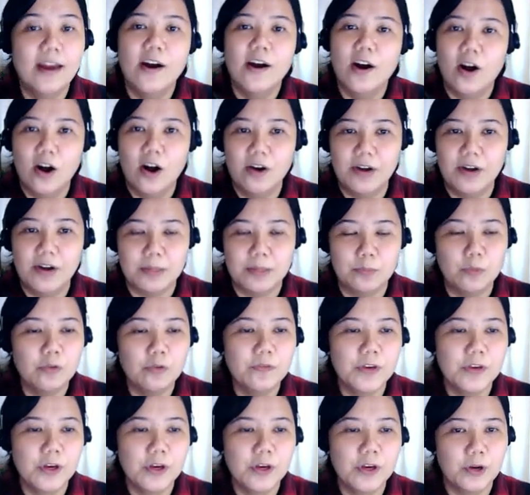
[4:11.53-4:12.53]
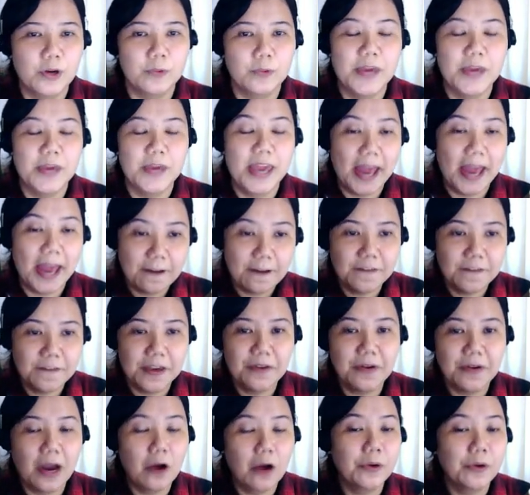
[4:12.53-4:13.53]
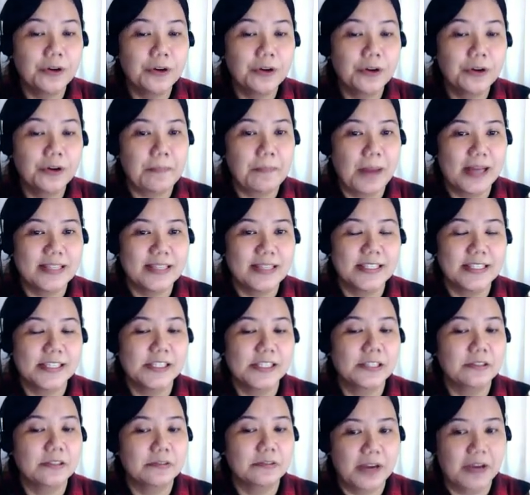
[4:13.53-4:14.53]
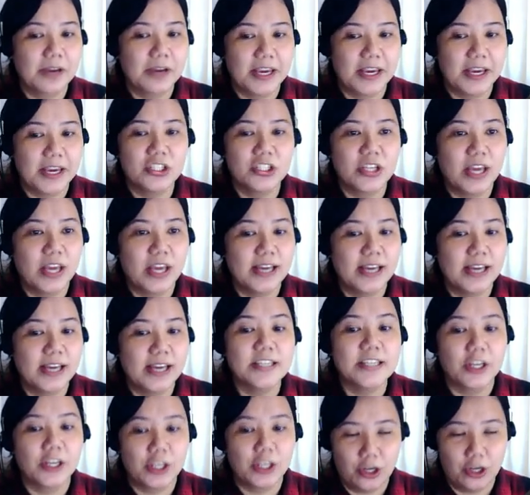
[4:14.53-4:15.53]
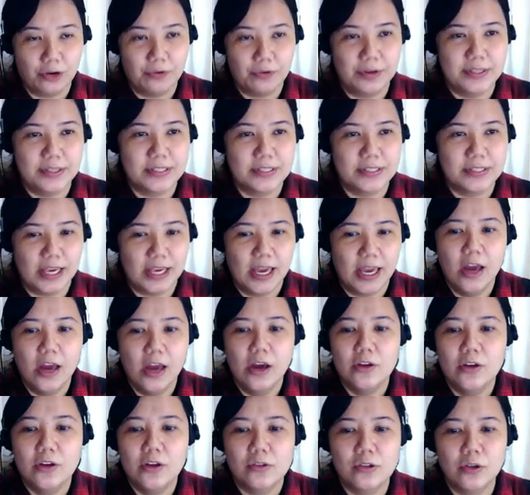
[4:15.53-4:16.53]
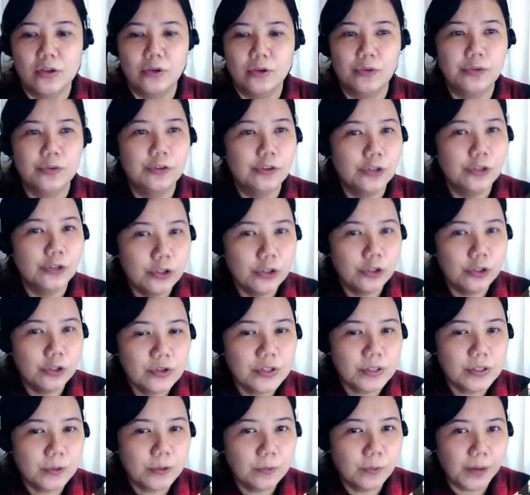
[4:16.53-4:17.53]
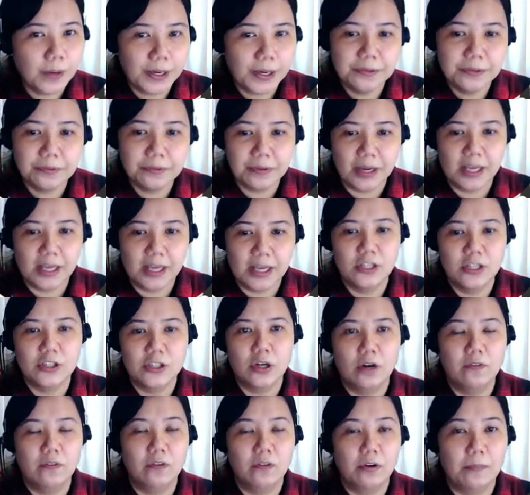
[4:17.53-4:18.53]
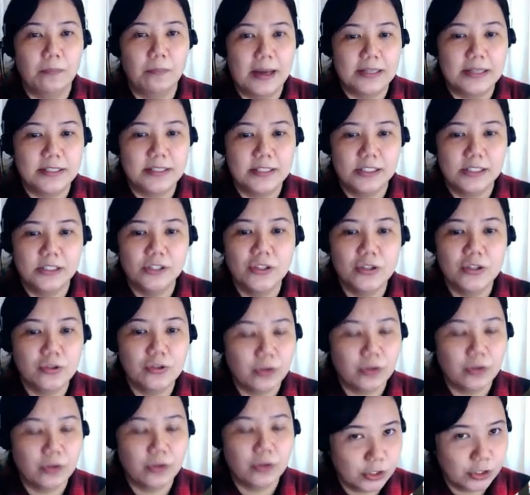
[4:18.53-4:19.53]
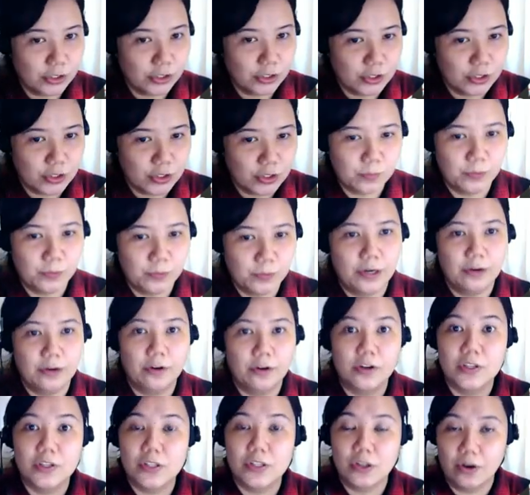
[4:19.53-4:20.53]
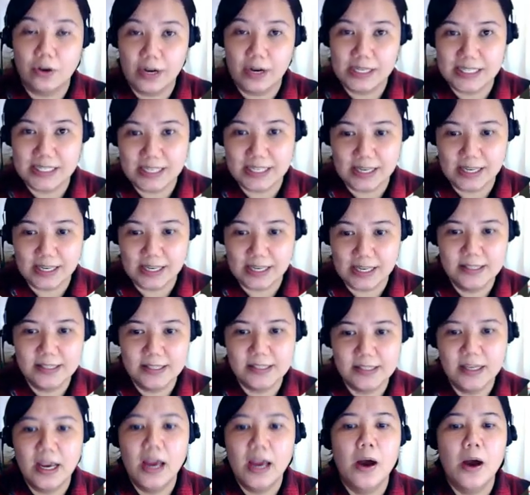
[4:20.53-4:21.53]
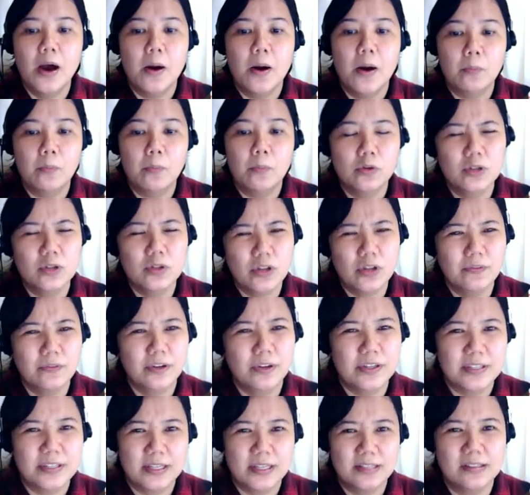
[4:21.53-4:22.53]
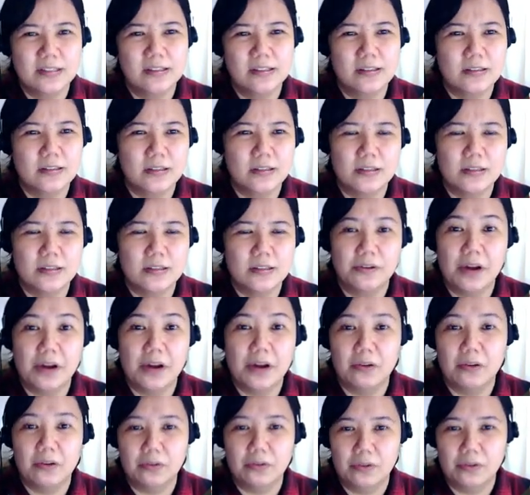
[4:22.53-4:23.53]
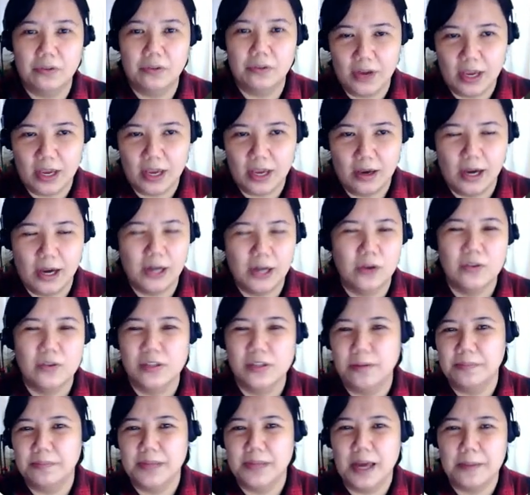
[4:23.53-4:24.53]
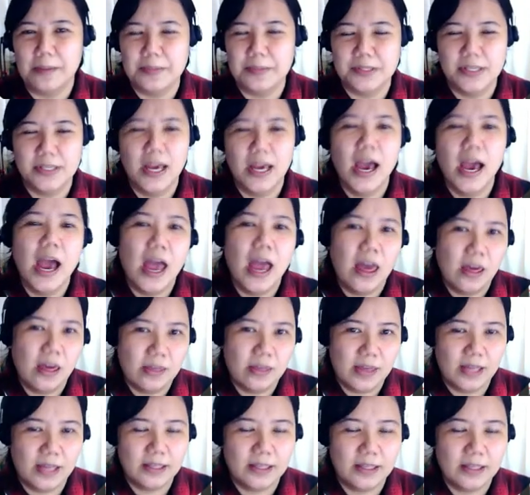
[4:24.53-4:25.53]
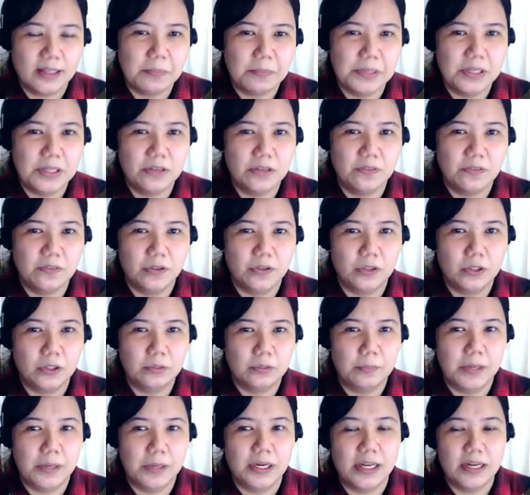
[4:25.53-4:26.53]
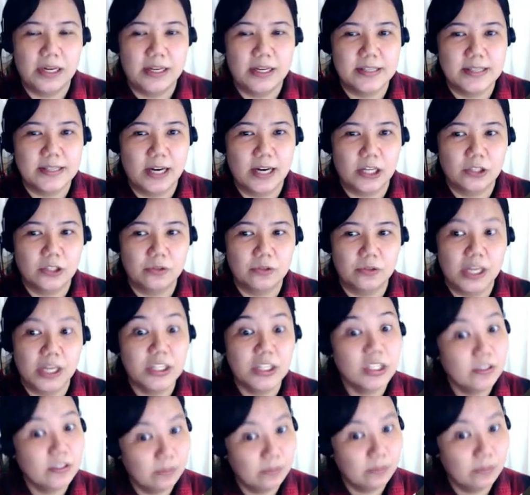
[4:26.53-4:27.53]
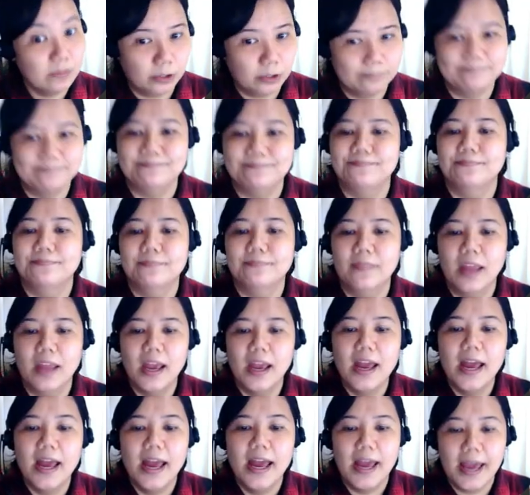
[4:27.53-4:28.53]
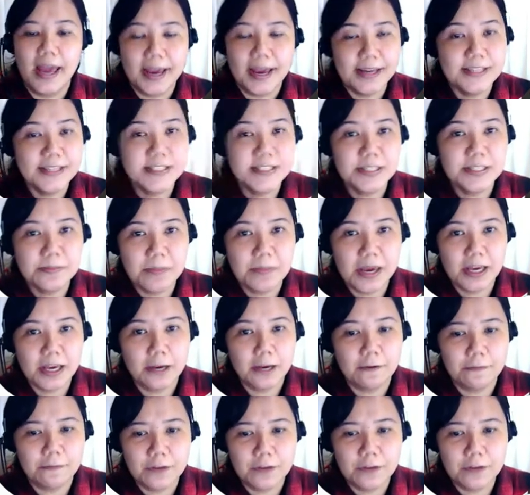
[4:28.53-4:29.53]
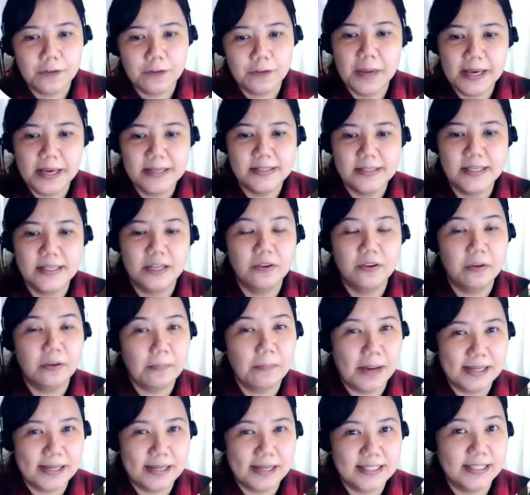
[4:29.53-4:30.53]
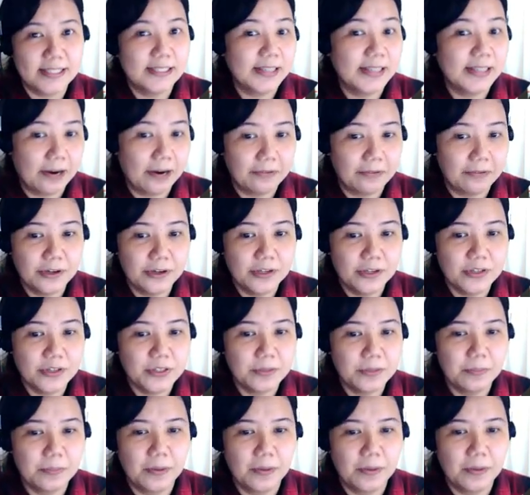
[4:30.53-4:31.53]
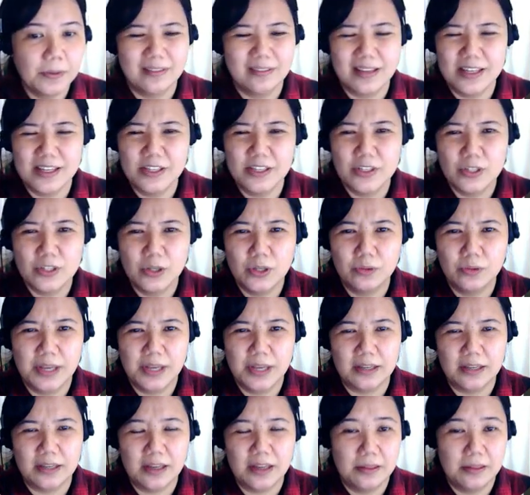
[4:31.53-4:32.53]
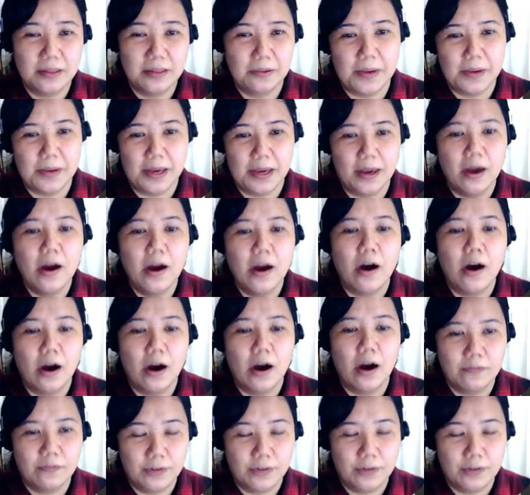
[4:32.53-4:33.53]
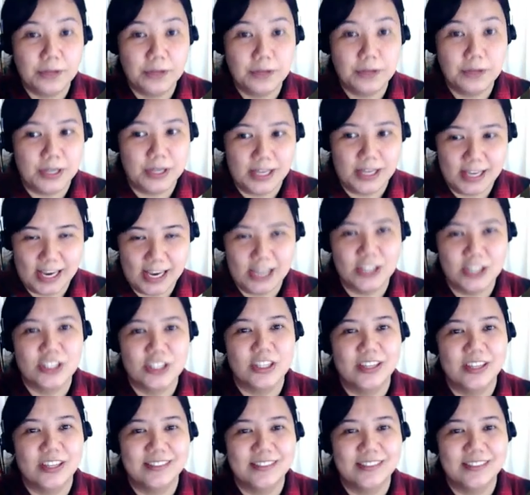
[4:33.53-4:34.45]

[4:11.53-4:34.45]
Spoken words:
All right, moving on. We have here our grammatical range and accuracy. So you use a wide range of grammatical structures to put across your ideas. Most of your sentences are error free. I know sometimes that can be difficult, but it is actually achievable. And you make a few basic grammatical errors, but these don't get in the way of your communication.